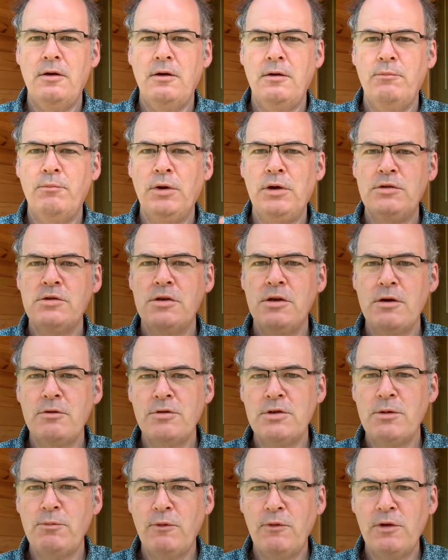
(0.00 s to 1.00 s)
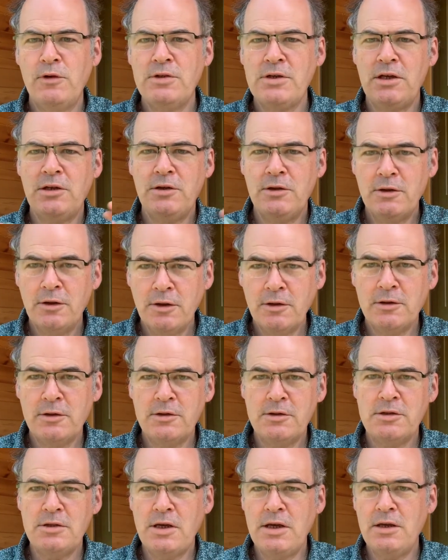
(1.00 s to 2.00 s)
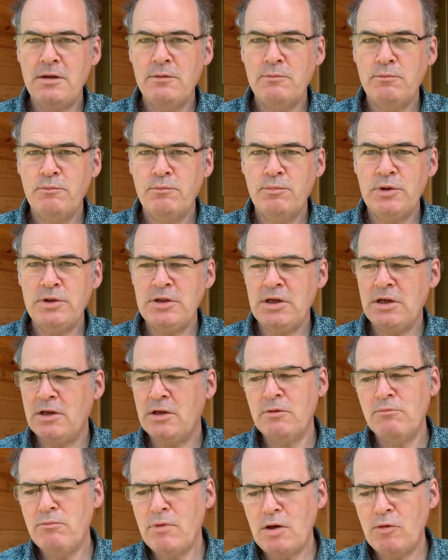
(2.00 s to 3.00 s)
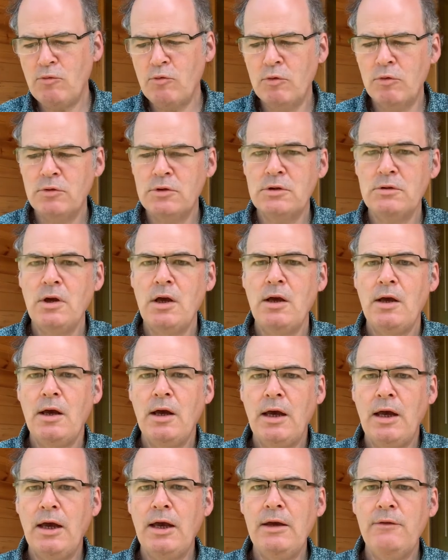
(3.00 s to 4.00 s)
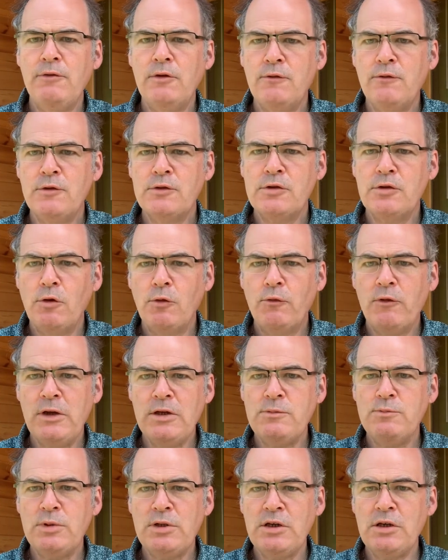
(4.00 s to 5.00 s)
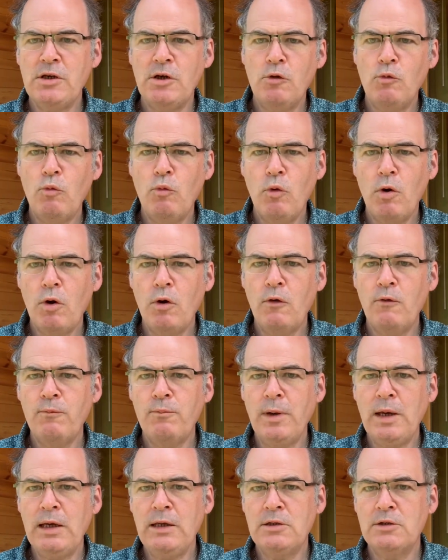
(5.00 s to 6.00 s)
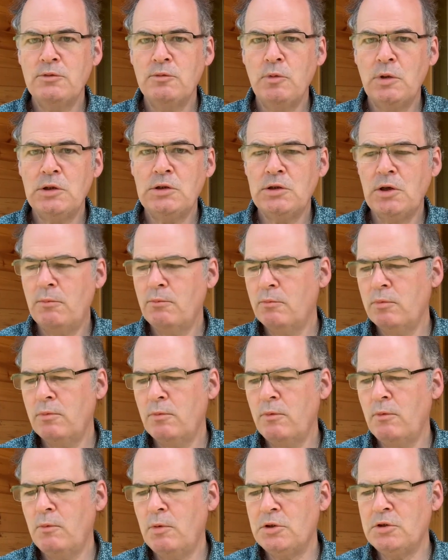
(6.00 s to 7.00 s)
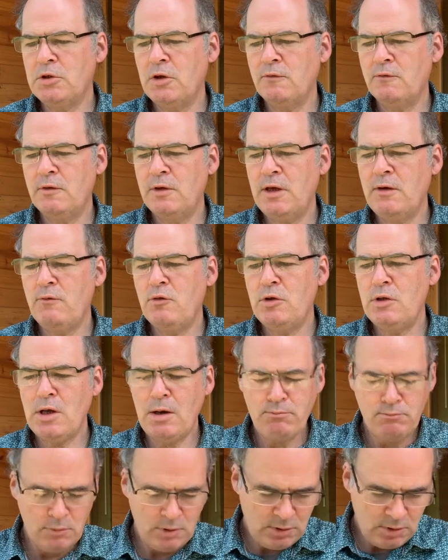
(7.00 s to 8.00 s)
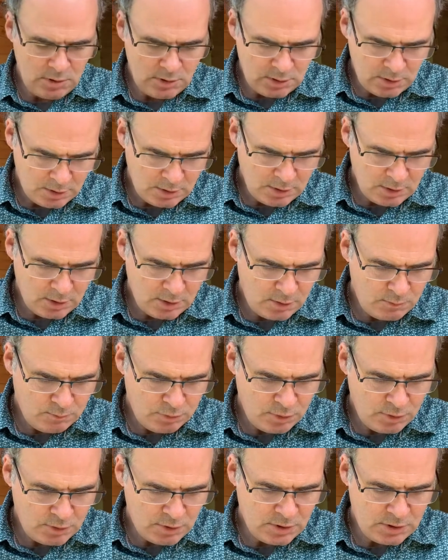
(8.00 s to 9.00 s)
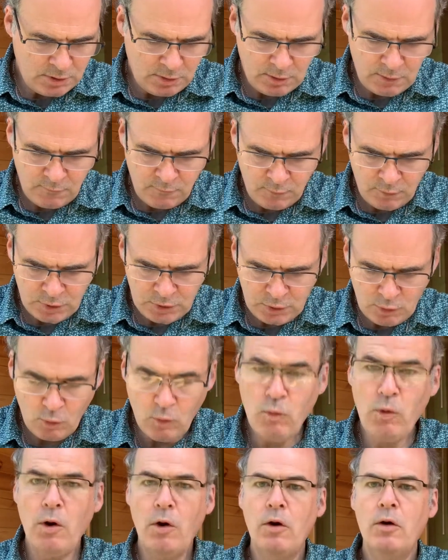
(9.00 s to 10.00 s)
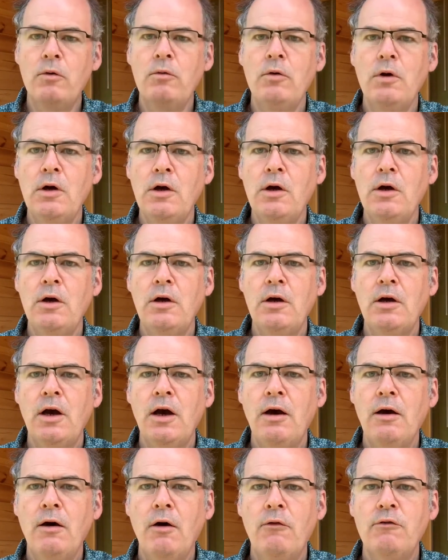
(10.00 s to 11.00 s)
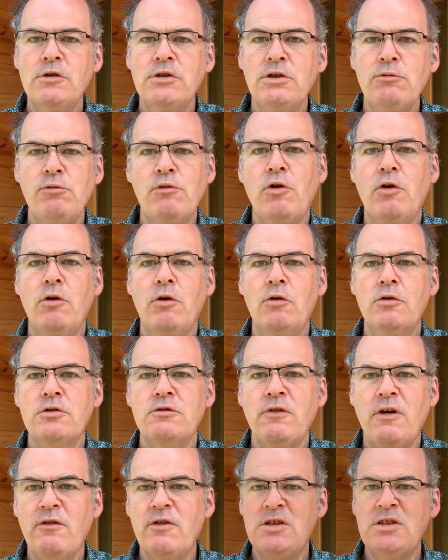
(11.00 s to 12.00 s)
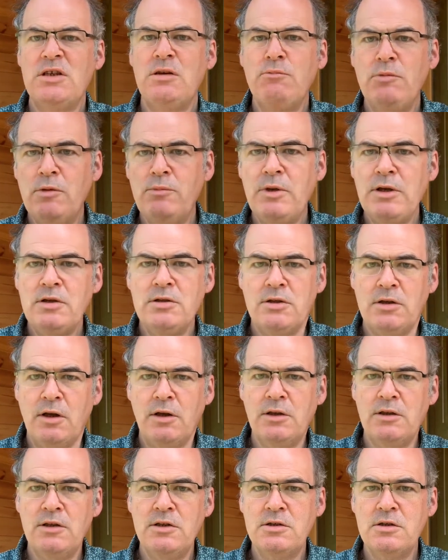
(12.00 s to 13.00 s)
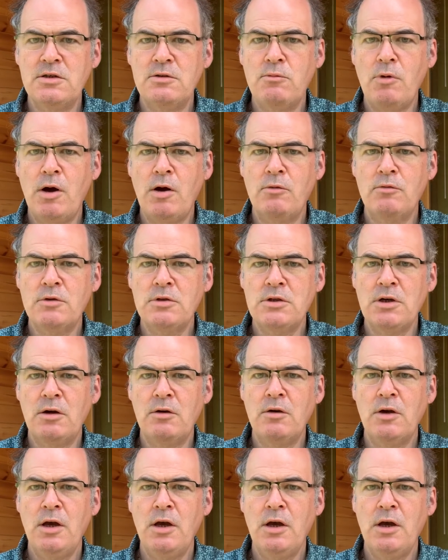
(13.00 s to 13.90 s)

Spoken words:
because I know some of you said you'd like to see particular minerals, even if it's not these particular one-off bits, which I've given numbers and I'm going to put aside for a short while. Obviously we've got lots of other similar bits like this as well. So